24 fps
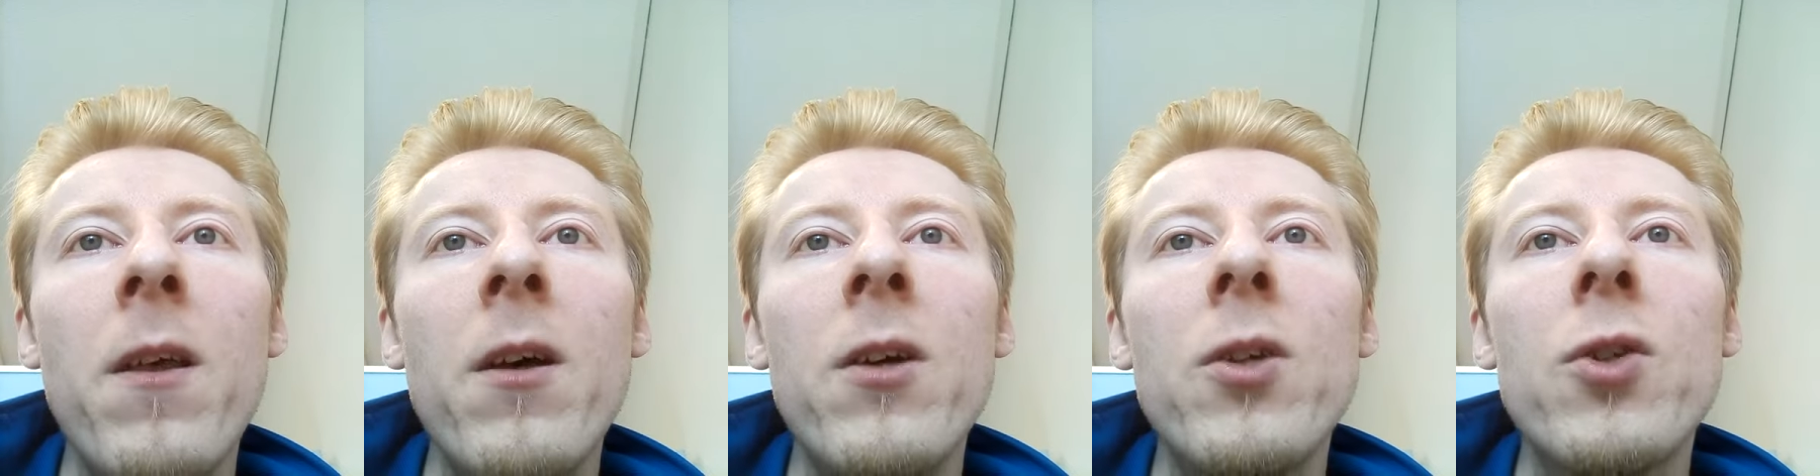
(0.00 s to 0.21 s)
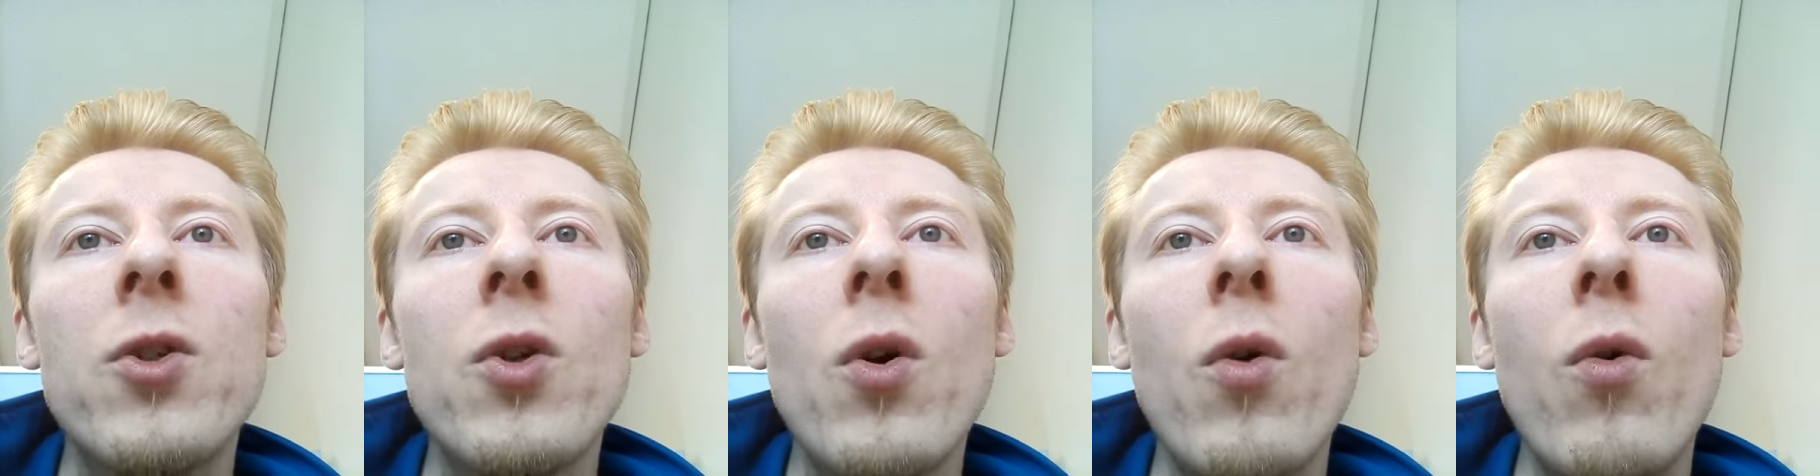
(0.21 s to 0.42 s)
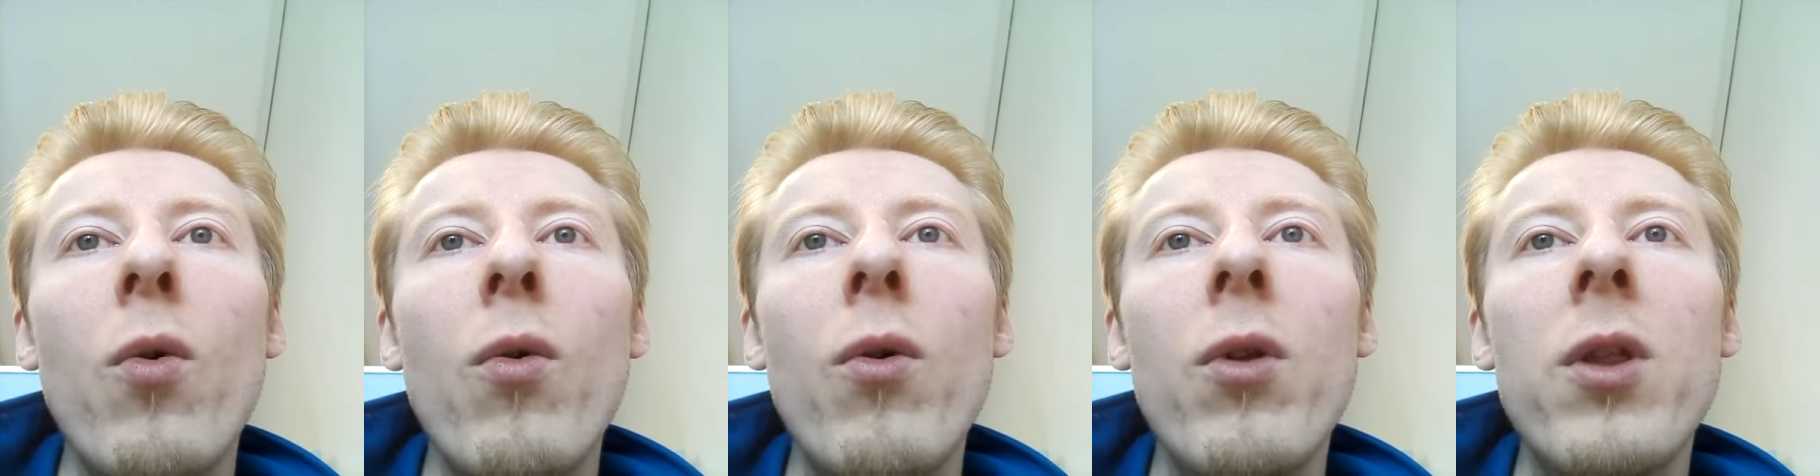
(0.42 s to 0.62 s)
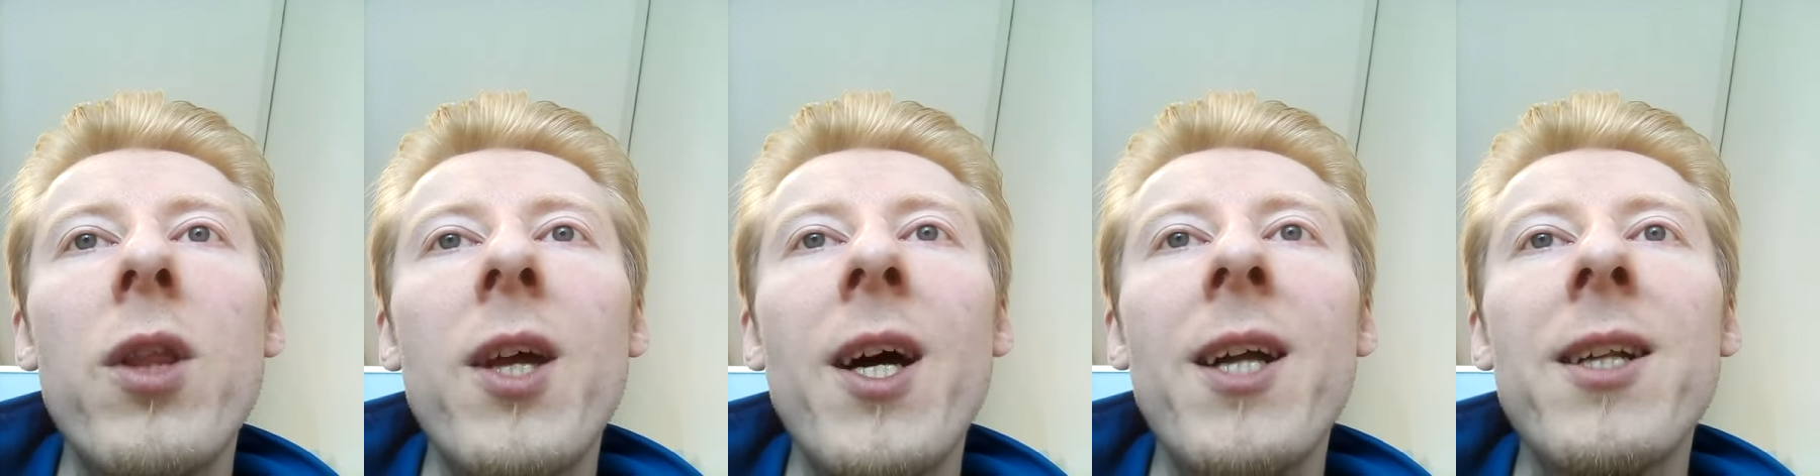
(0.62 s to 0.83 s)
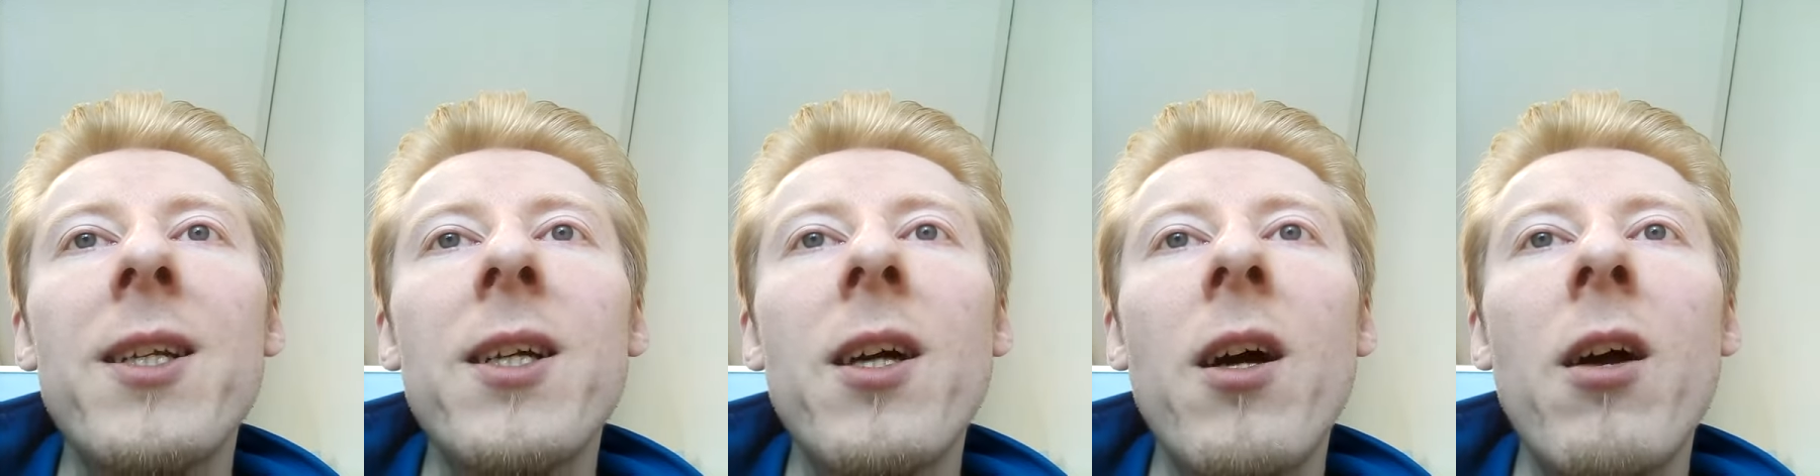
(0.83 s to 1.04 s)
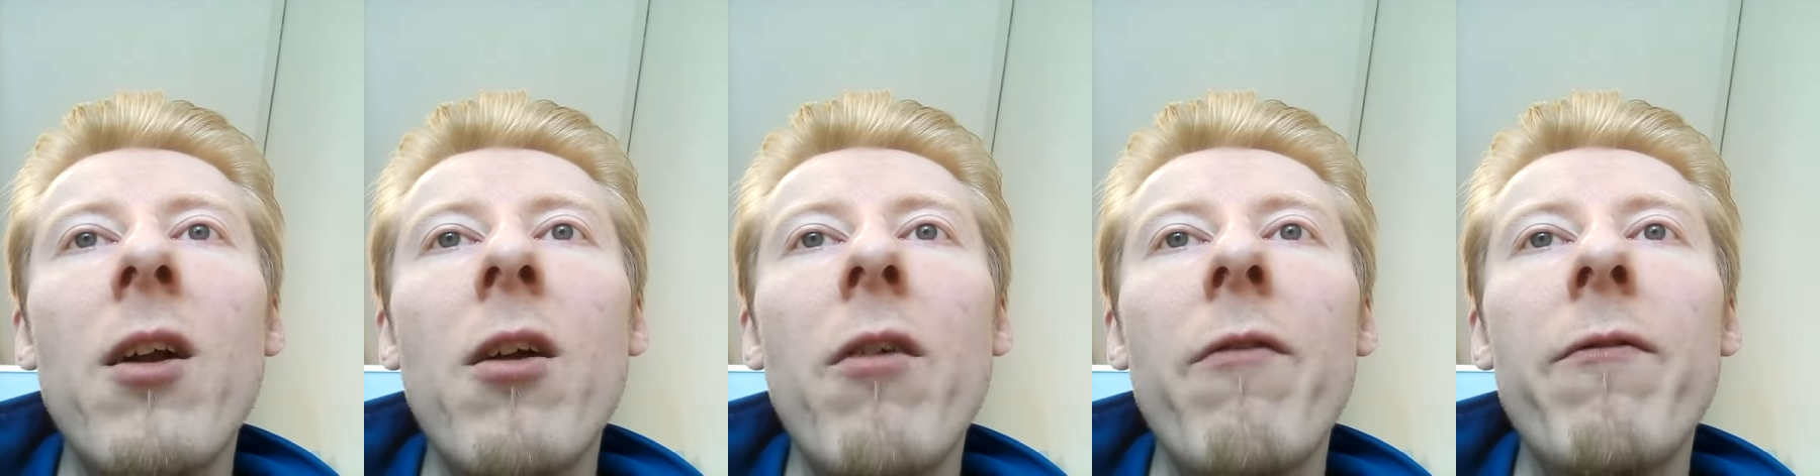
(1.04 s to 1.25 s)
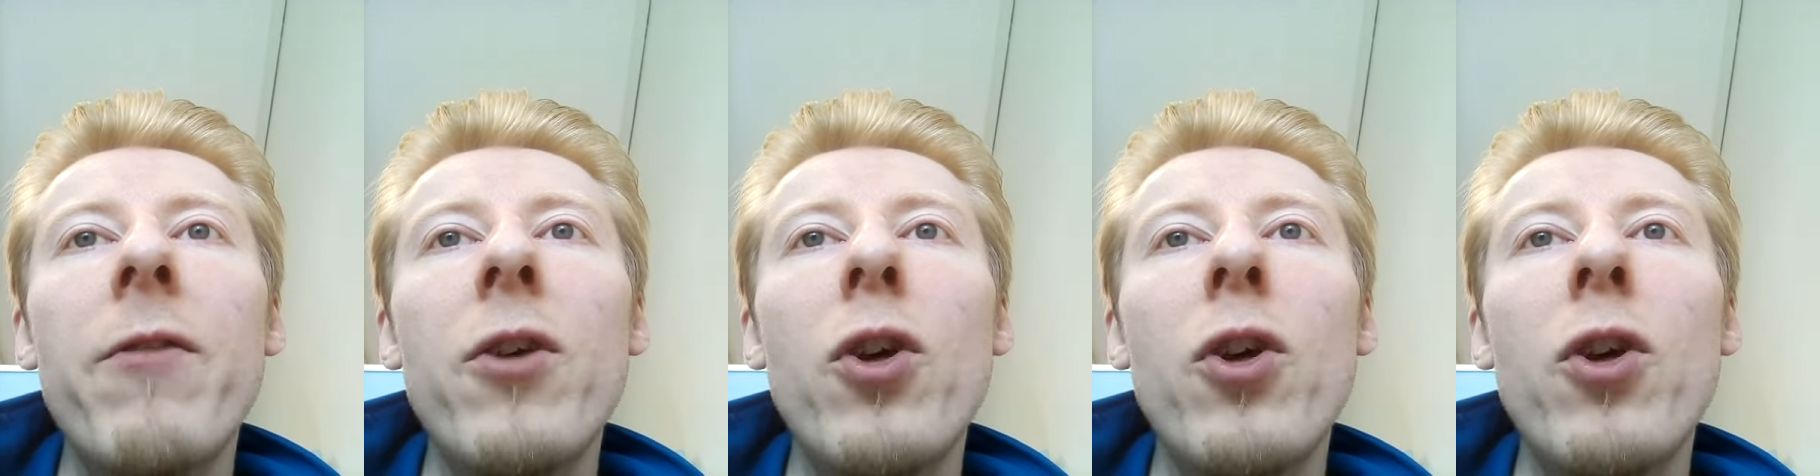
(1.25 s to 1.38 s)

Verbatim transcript: So, that kind of